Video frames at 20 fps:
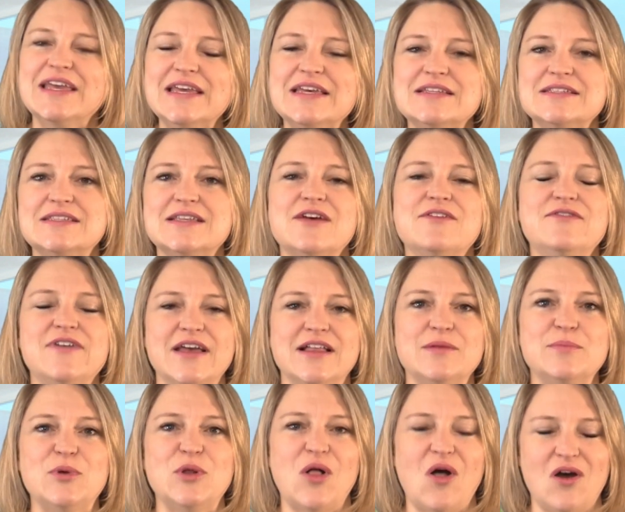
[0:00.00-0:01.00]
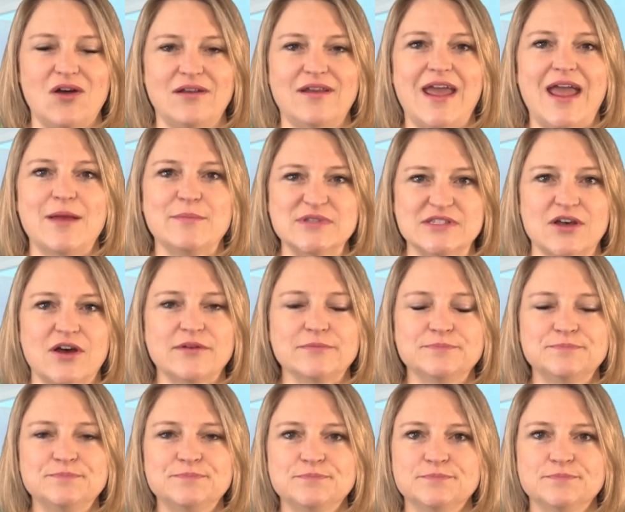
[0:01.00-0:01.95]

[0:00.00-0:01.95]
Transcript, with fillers: is available on Amazon.